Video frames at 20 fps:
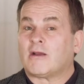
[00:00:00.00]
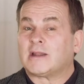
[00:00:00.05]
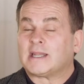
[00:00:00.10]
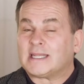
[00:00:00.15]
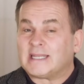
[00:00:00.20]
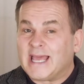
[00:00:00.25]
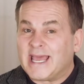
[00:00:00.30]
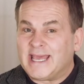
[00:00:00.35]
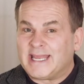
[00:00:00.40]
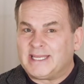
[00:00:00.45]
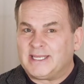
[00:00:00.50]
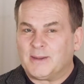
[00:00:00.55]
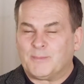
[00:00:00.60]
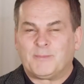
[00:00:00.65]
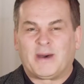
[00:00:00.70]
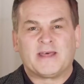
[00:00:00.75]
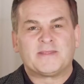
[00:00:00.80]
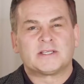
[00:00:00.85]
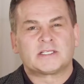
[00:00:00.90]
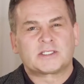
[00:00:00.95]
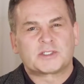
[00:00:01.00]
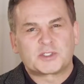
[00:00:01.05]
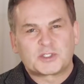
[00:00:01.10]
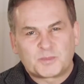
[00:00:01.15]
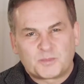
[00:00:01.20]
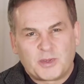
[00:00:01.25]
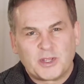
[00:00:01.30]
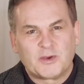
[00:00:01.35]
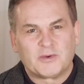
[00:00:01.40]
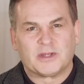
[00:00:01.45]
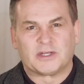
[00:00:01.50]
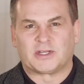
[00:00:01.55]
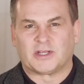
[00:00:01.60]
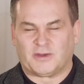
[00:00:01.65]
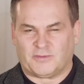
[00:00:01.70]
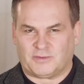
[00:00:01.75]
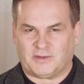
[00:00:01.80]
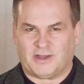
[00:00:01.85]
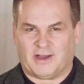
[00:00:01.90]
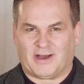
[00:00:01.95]
are led by the Spirit
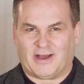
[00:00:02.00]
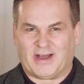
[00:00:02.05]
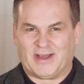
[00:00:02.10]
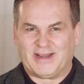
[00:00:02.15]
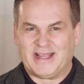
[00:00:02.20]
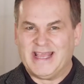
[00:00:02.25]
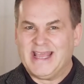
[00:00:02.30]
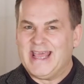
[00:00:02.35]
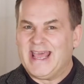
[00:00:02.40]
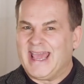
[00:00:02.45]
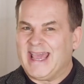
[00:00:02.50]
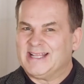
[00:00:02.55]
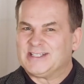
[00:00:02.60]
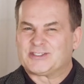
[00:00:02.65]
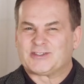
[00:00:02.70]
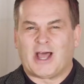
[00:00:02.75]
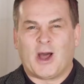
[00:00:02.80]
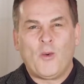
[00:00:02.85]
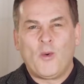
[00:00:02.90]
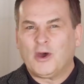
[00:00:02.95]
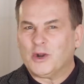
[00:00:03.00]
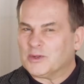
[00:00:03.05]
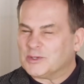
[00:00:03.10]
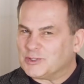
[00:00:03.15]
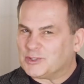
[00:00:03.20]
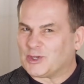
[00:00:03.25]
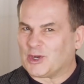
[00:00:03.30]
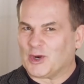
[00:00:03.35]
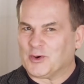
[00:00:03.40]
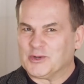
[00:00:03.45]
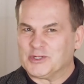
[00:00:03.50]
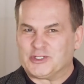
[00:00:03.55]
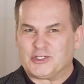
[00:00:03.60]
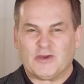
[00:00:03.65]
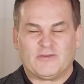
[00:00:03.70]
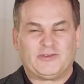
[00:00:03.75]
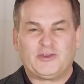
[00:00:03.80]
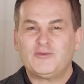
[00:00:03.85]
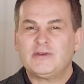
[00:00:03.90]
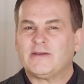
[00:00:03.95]
of God. And so I want to encourage you,
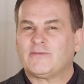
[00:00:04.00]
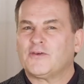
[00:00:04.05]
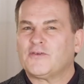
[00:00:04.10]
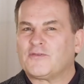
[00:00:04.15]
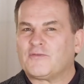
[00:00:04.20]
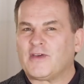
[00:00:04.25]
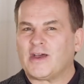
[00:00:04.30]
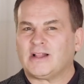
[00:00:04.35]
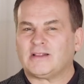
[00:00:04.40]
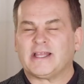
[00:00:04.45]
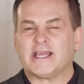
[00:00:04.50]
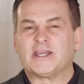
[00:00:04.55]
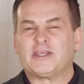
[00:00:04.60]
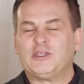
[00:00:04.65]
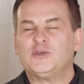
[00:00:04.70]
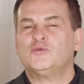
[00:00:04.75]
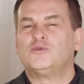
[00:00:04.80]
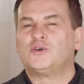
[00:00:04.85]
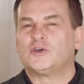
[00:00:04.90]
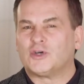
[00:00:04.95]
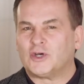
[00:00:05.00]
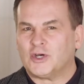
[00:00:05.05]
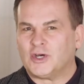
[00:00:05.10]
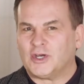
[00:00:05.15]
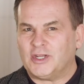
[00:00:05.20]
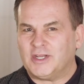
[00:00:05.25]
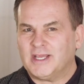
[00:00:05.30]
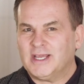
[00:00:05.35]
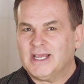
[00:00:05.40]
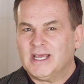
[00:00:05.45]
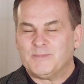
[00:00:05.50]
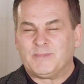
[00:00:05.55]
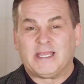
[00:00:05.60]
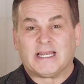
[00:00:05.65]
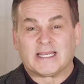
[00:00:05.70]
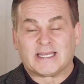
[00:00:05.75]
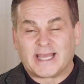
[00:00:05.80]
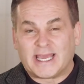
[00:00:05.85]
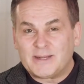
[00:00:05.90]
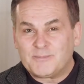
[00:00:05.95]
if you never felt like you could be
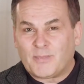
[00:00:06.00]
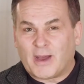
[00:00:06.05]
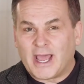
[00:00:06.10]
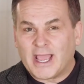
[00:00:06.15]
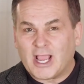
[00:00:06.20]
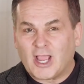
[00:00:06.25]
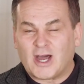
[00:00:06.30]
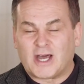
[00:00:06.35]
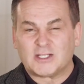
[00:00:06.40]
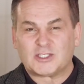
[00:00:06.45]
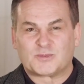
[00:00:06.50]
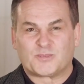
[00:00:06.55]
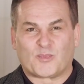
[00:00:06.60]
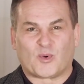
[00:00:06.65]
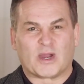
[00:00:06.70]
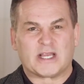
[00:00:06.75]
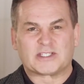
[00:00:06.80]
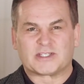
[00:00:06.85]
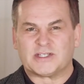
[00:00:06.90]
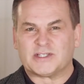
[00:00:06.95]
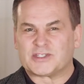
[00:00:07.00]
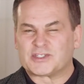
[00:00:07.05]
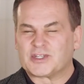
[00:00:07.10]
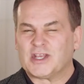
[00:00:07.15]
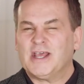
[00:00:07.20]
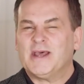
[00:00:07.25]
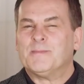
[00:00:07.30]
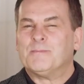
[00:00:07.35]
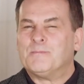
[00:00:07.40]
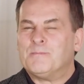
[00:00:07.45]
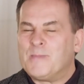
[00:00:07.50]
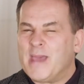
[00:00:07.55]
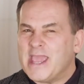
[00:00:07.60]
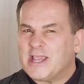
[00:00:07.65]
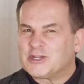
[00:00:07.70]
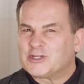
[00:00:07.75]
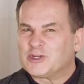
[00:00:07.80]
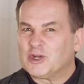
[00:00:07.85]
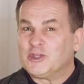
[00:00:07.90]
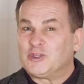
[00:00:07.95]
led by God's presence, make
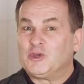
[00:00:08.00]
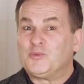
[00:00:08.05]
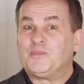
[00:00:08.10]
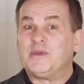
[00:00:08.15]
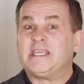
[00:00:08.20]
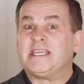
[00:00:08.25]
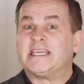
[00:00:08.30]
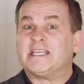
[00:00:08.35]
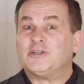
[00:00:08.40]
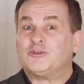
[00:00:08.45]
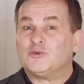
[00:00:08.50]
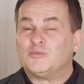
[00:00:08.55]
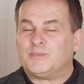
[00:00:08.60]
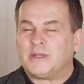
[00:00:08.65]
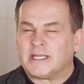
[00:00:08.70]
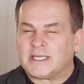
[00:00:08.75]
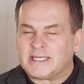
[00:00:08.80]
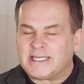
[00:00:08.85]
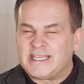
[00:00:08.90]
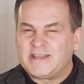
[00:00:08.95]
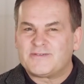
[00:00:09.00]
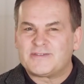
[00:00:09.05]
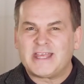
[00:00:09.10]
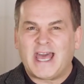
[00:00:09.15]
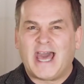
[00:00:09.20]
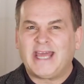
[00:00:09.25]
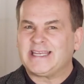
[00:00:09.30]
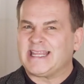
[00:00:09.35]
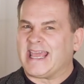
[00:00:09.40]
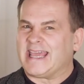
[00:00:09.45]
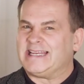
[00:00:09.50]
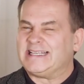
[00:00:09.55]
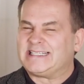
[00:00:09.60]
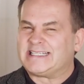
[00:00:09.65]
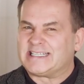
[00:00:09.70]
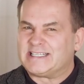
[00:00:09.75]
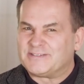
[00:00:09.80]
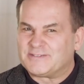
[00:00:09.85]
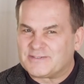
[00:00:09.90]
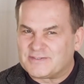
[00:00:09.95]
sure you begin to believe that and
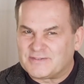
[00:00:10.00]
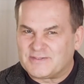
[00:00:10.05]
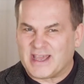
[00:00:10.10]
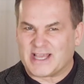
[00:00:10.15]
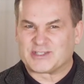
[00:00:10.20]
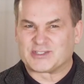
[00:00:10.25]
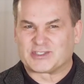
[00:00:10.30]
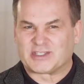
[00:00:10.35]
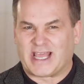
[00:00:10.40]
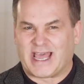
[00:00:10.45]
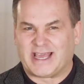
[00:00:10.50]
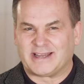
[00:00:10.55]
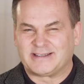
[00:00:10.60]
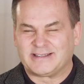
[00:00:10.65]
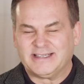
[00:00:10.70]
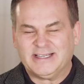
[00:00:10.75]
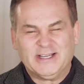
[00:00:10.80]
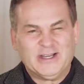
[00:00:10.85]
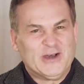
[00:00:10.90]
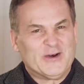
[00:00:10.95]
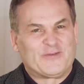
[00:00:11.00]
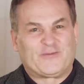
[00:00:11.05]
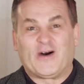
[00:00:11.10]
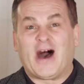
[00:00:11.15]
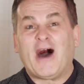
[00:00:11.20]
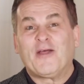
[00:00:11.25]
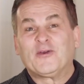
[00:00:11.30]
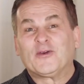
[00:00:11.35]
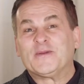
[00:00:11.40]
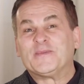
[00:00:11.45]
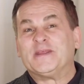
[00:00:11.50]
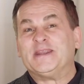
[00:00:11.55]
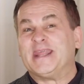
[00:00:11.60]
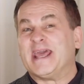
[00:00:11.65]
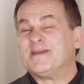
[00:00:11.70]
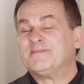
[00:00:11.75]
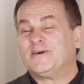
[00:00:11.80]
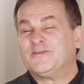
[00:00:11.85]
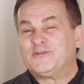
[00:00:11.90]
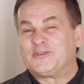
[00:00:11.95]
confess that. Father, in the
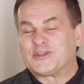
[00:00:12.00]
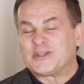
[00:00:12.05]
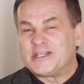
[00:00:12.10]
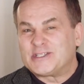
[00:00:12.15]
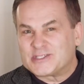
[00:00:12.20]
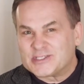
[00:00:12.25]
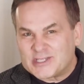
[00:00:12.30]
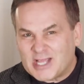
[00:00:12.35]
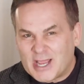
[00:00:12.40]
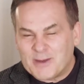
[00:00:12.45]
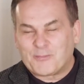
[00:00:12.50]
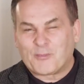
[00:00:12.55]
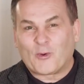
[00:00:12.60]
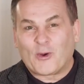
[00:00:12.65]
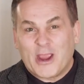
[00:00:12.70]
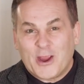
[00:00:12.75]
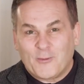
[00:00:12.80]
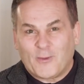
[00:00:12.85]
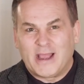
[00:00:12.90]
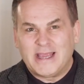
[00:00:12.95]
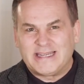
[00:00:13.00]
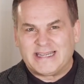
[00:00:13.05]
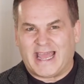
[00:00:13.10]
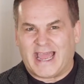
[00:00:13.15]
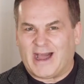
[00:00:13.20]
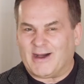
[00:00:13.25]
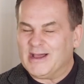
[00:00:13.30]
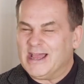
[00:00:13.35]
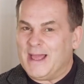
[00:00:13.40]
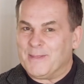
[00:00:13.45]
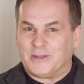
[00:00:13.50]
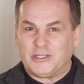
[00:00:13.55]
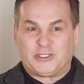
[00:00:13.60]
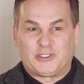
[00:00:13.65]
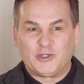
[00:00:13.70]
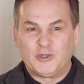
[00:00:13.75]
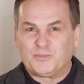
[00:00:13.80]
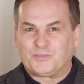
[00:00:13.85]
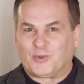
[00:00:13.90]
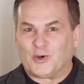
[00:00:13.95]
name of Jesus, I pray right now that
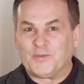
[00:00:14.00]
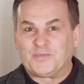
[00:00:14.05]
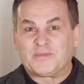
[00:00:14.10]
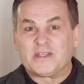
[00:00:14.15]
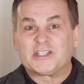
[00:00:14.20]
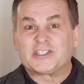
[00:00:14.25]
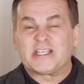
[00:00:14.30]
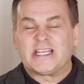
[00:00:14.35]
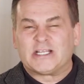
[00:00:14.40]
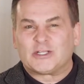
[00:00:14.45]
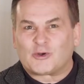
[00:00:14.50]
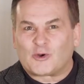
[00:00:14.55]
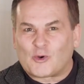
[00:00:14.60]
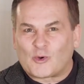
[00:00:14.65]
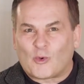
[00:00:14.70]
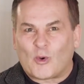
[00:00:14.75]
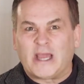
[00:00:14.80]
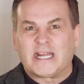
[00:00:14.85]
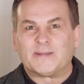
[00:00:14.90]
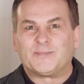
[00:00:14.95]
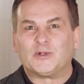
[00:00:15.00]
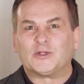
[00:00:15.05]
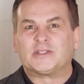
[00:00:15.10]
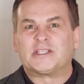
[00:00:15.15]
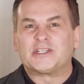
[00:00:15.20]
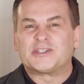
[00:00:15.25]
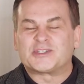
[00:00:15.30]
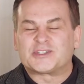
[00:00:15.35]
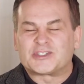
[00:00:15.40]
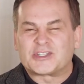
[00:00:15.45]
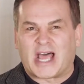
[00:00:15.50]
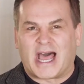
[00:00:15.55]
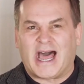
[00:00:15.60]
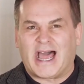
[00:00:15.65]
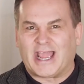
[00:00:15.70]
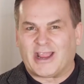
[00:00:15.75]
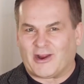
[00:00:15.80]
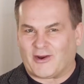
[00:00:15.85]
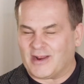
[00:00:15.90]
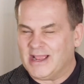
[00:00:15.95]
you'd put this incredible
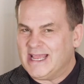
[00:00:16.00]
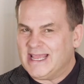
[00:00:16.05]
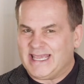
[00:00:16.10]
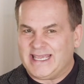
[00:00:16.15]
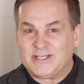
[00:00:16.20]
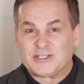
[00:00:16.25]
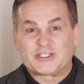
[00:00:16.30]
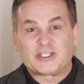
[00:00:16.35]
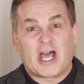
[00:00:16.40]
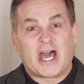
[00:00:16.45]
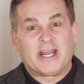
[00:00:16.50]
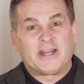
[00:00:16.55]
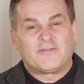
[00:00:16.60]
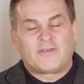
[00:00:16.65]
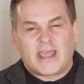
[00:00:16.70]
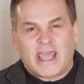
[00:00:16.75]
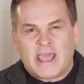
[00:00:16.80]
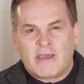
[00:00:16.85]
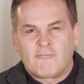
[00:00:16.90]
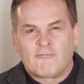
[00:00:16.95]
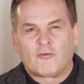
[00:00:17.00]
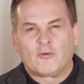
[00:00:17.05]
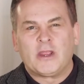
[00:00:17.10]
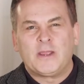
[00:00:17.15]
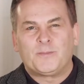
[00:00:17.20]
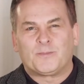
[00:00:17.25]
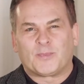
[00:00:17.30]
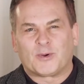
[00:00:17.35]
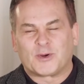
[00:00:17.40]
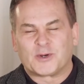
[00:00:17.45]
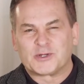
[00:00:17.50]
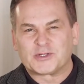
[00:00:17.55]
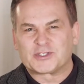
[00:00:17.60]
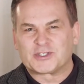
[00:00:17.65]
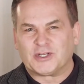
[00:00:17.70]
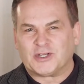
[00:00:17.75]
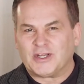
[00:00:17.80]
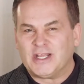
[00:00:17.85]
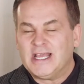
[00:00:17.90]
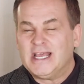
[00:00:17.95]
desire inside of every
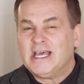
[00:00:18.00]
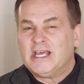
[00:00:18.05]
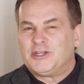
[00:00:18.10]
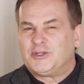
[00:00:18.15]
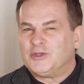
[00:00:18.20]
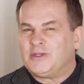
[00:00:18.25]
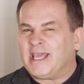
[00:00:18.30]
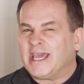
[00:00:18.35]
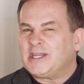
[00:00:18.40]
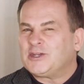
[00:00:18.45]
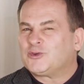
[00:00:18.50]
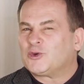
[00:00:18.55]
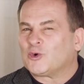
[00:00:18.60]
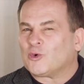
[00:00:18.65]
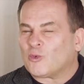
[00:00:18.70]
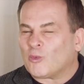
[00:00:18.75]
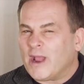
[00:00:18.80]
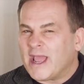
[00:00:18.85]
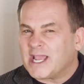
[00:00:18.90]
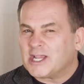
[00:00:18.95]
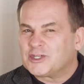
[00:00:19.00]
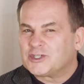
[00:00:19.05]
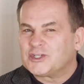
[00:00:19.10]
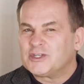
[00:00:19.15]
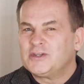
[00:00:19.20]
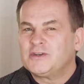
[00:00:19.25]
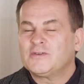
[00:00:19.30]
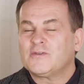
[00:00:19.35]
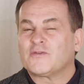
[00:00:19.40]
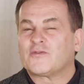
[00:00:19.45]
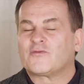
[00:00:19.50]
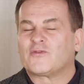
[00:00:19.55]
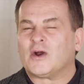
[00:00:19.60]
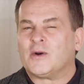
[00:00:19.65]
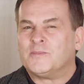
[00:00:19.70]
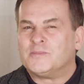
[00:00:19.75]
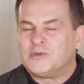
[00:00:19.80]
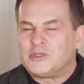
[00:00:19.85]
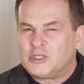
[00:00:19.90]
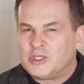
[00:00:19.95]
person to get direction
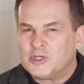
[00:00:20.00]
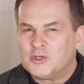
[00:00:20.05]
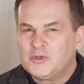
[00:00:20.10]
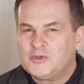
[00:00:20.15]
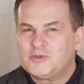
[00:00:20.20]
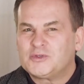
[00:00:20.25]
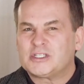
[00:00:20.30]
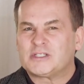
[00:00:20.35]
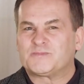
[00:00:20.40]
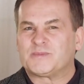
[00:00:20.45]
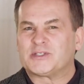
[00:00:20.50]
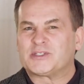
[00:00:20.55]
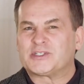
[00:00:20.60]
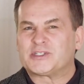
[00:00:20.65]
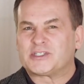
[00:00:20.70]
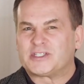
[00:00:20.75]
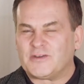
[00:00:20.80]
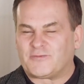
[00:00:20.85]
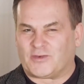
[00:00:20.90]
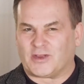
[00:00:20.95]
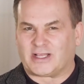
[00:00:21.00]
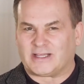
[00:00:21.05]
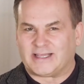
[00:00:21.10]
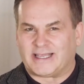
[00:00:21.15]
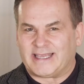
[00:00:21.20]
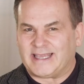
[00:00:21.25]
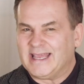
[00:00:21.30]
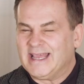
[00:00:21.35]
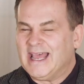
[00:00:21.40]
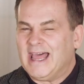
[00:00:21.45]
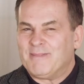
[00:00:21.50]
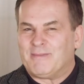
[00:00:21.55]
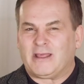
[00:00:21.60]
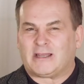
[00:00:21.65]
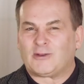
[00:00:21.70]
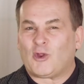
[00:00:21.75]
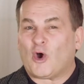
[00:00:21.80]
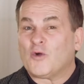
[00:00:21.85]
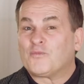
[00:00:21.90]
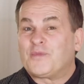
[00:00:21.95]
from you specifically, that
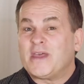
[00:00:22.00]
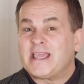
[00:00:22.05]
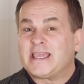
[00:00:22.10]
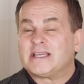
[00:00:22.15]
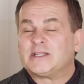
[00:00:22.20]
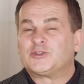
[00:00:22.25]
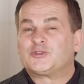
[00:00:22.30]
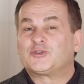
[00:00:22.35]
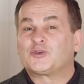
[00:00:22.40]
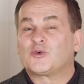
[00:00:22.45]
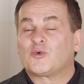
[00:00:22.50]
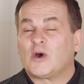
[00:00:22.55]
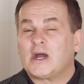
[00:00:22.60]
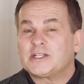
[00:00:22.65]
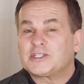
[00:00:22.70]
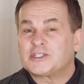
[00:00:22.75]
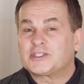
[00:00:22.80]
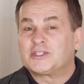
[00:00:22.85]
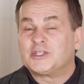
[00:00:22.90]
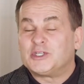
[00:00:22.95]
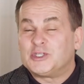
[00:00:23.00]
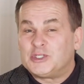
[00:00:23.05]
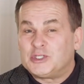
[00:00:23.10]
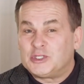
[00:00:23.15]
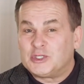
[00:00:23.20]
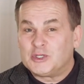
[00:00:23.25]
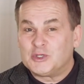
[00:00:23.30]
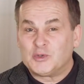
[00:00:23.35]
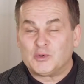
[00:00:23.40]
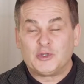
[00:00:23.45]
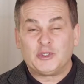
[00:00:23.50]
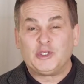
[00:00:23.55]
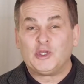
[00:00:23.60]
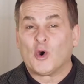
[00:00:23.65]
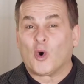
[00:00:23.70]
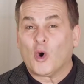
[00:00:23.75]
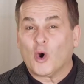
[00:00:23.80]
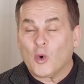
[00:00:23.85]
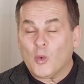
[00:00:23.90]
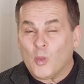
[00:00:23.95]
Lord, they can trust you,
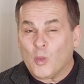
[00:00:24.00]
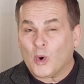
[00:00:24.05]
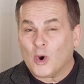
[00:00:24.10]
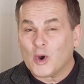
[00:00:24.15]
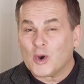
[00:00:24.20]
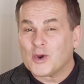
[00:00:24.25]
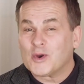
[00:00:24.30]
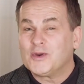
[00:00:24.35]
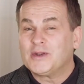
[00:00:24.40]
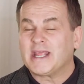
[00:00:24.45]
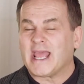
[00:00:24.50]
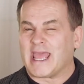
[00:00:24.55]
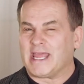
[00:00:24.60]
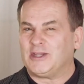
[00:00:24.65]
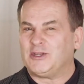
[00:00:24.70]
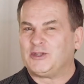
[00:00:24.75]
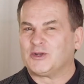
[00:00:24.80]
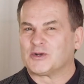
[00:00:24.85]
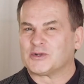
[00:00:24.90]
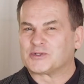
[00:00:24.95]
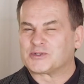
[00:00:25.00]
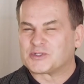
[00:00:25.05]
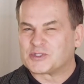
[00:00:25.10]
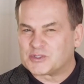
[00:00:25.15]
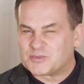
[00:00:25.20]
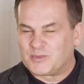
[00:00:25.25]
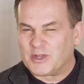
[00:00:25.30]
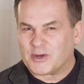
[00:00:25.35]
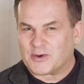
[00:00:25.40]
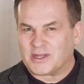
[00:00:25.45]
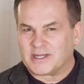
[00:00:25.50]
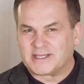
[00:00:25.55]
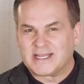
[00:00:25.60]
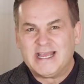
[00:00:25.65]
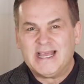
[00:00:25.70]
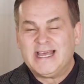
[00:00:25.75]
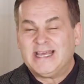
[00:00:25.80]
your word, and and your spirit